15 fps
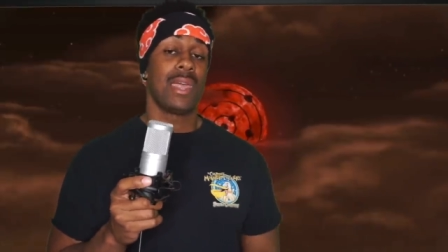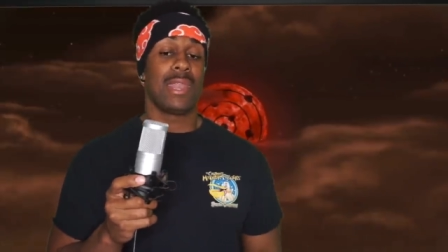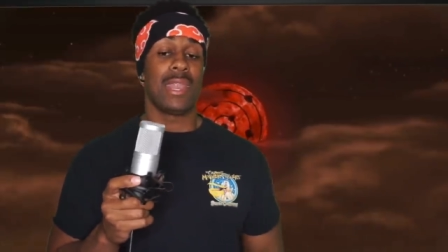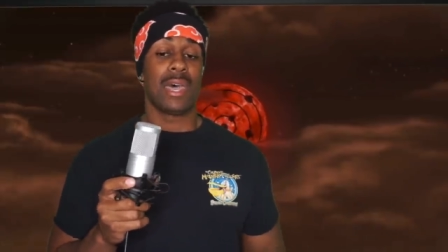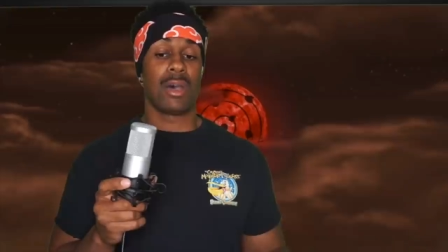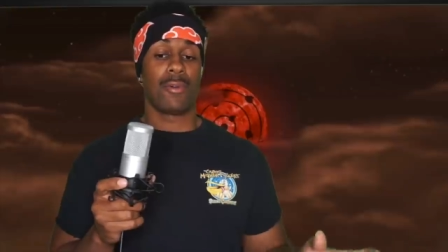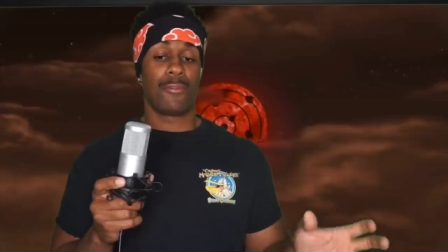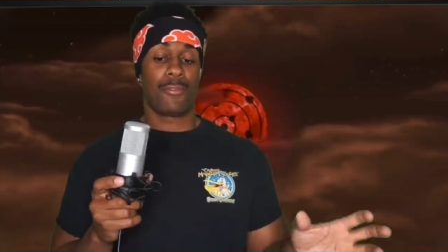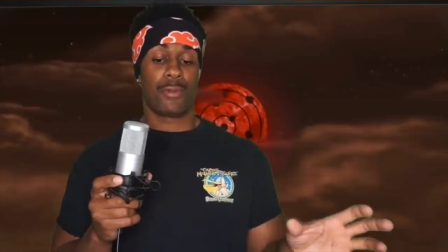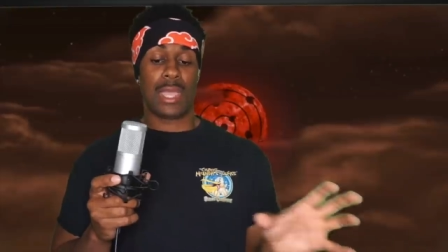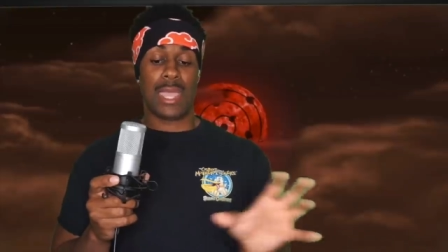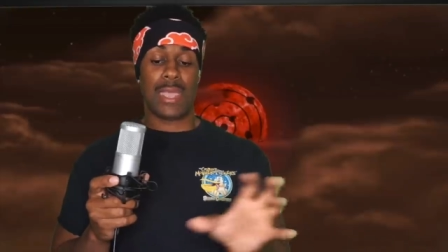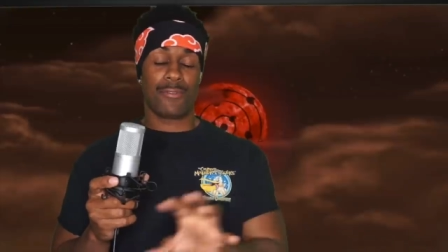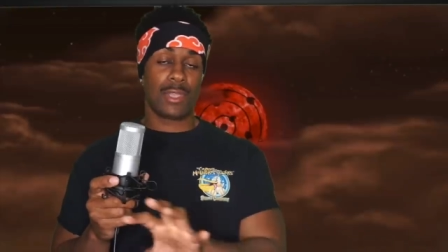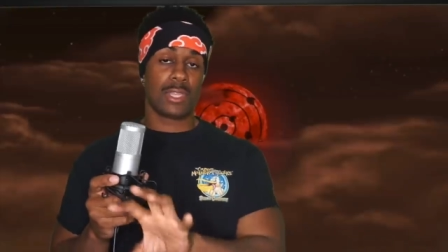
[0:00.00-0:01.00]
Now, for
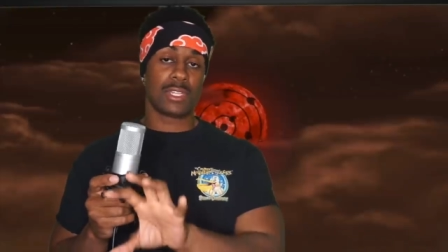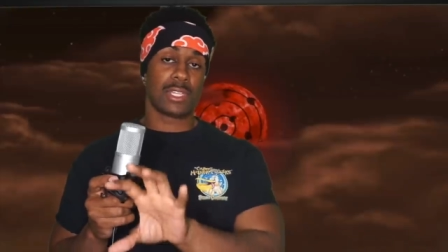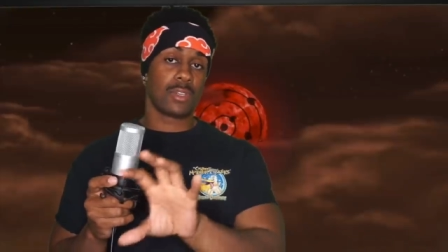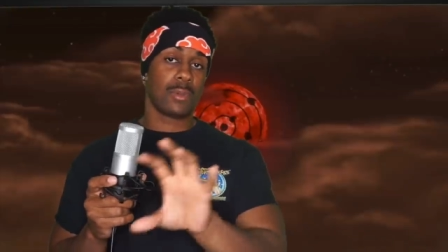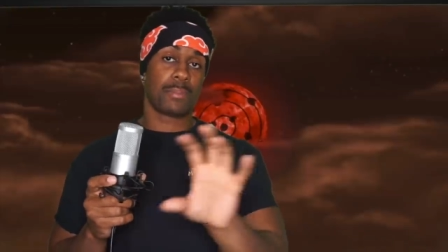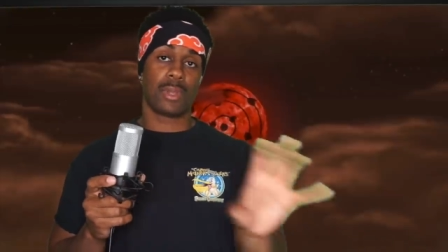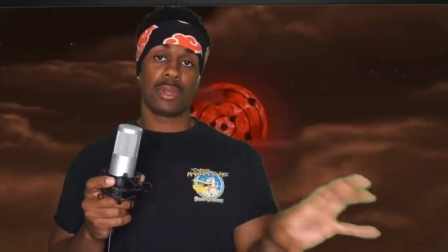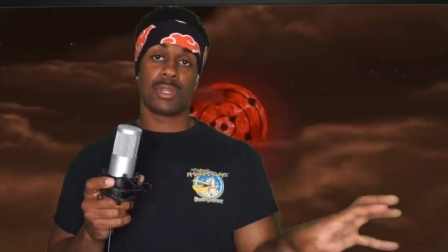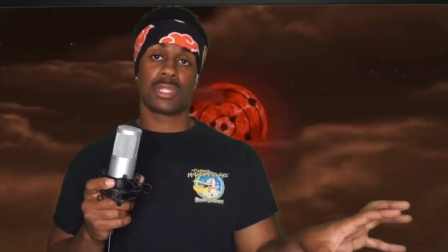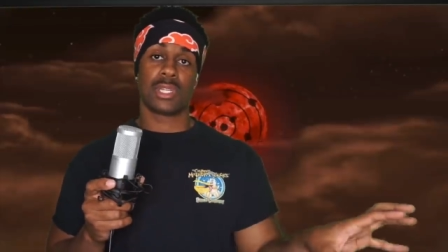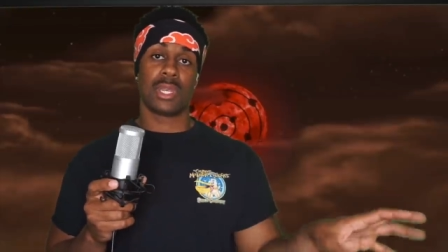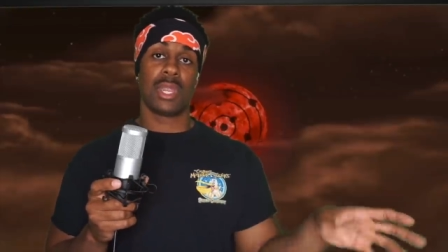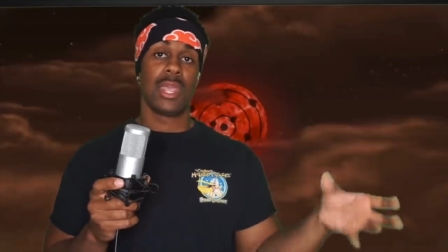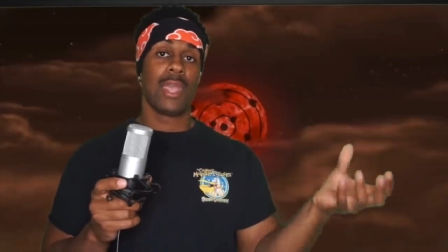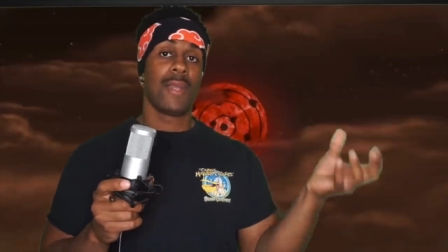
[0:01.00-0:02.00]
every single person